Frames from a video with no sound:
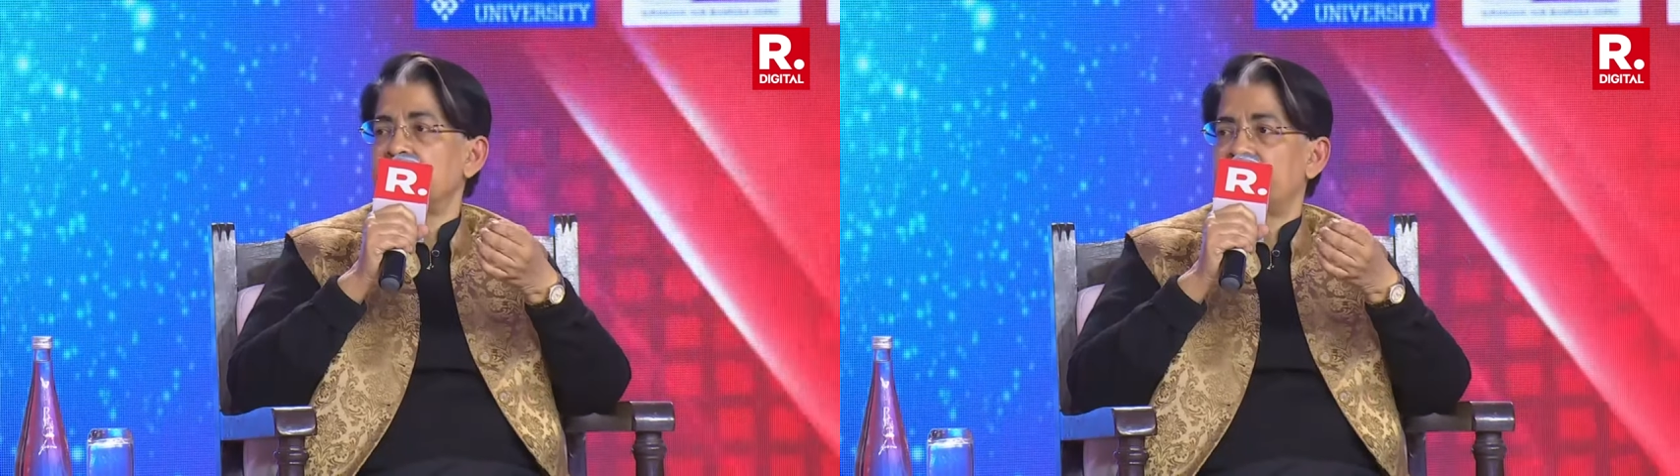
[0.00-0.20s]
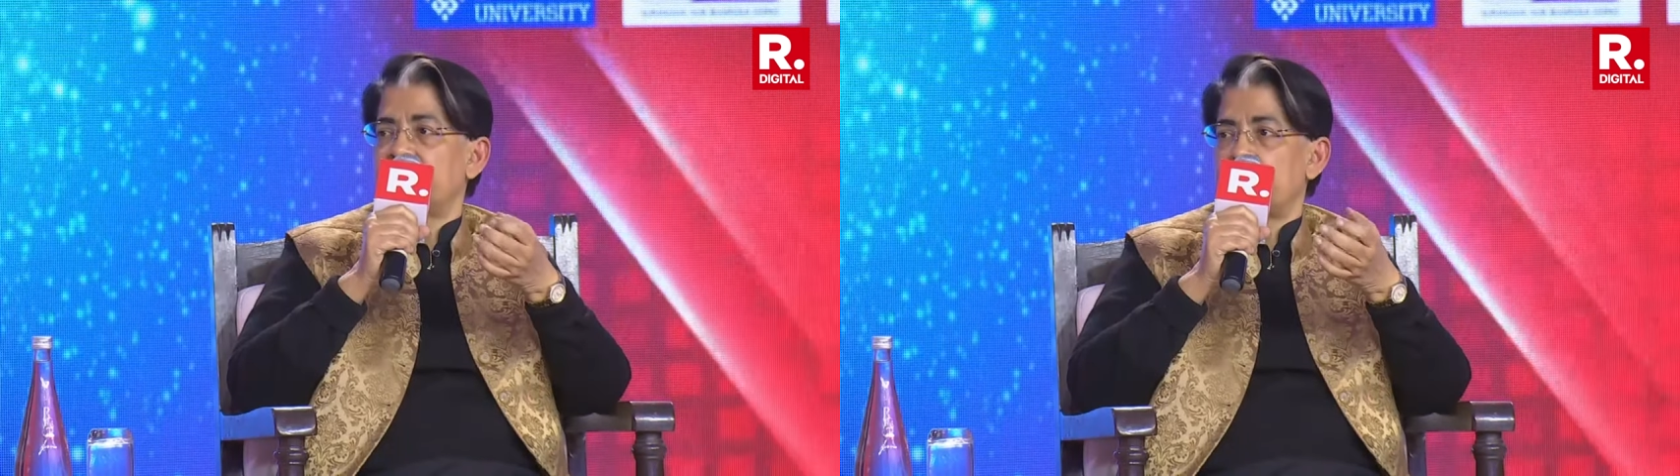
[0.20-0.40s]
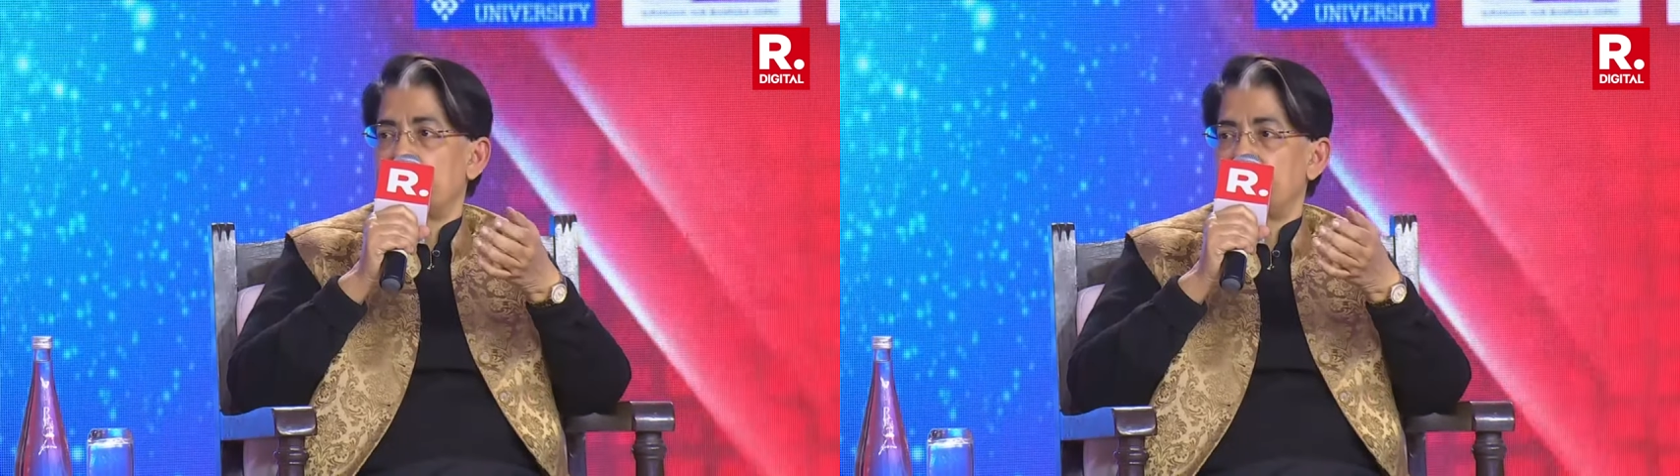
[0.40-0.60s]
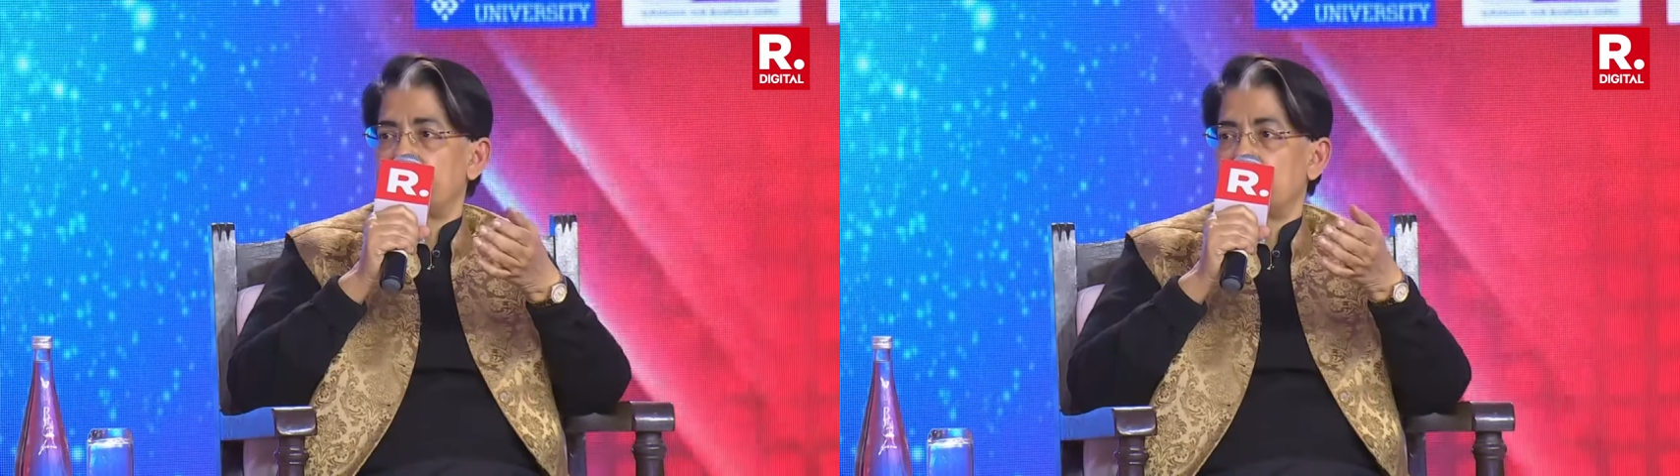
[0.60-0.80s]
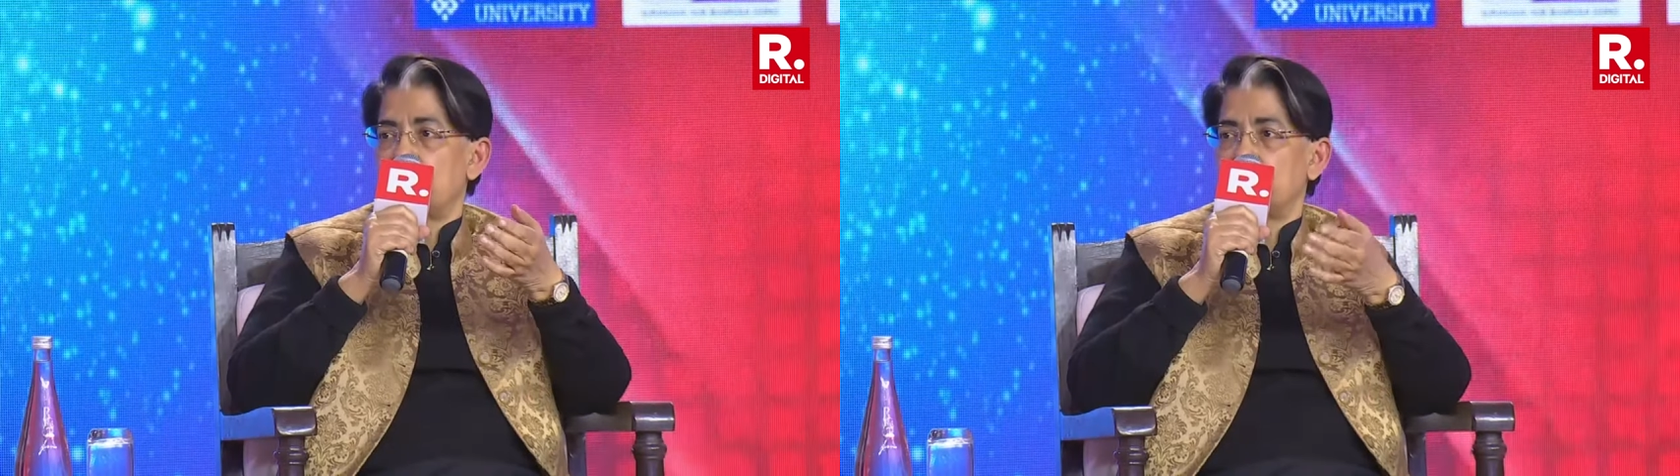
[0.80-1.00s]

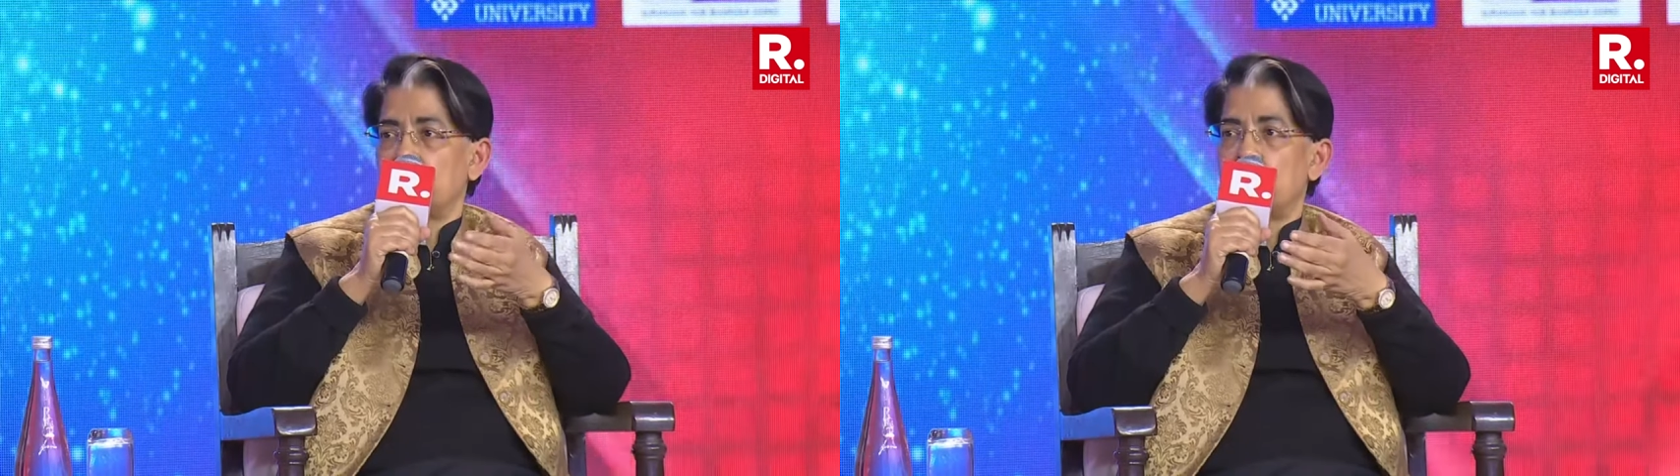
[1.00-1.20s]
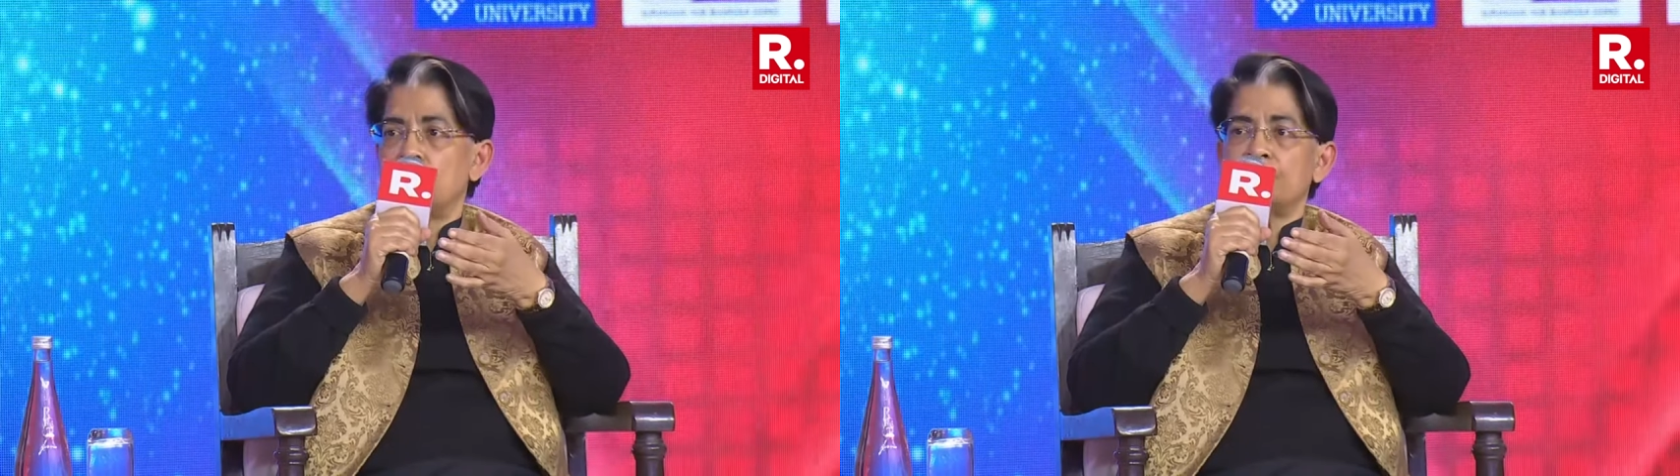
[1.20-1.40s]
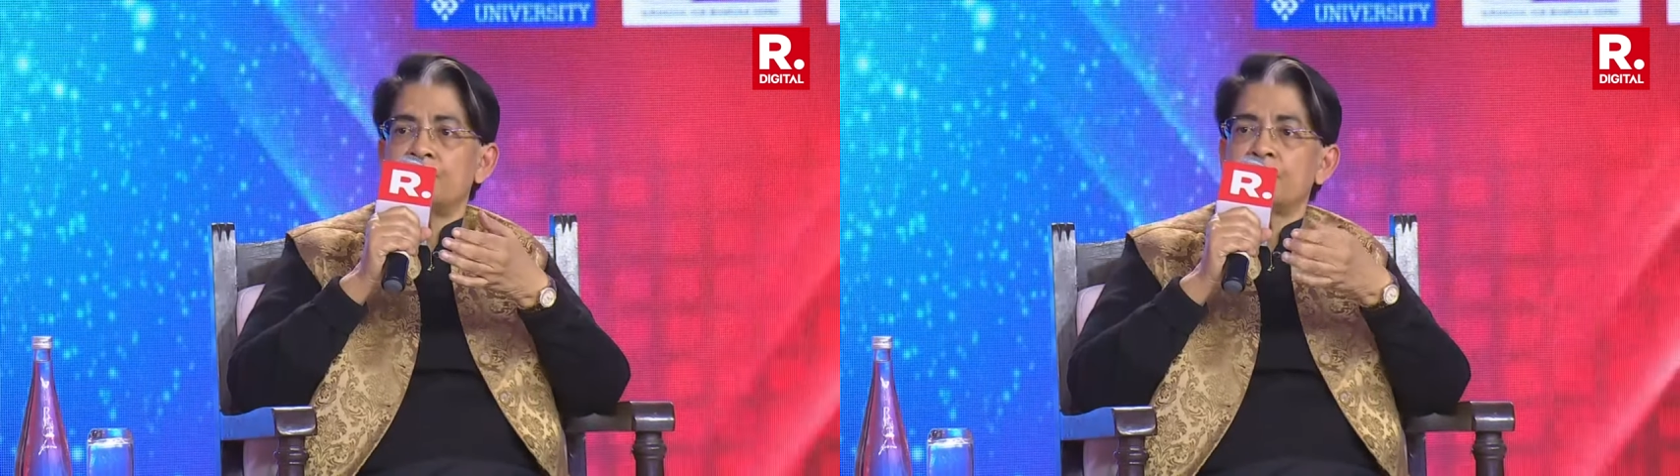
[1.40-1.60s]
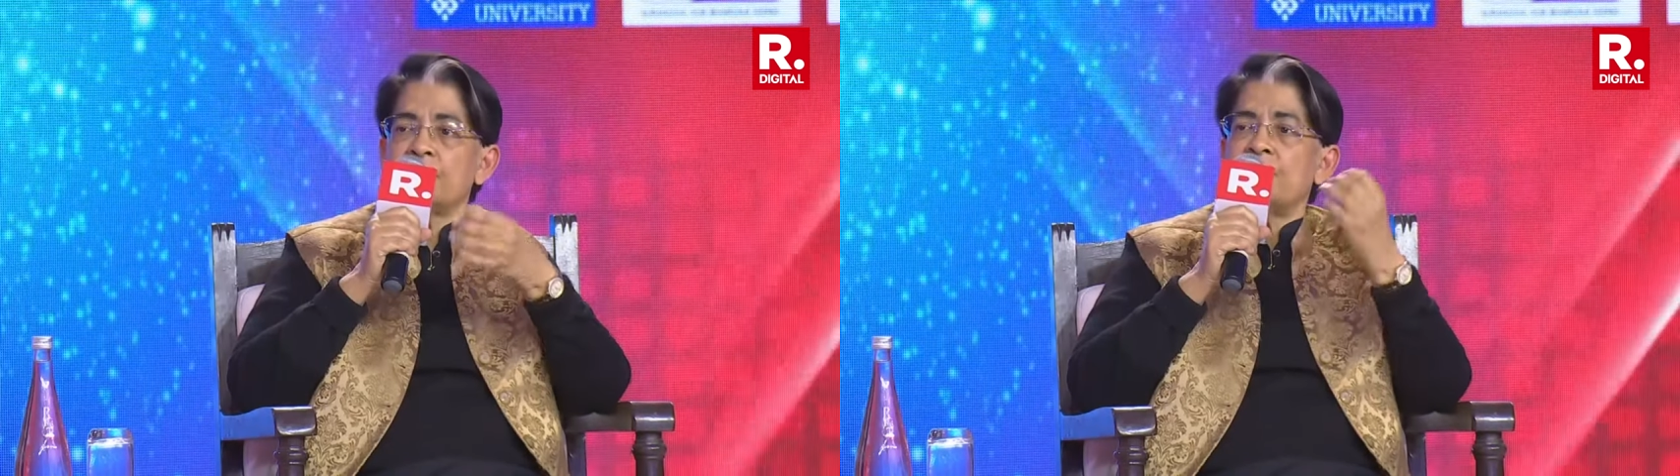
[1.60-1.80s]
development goals,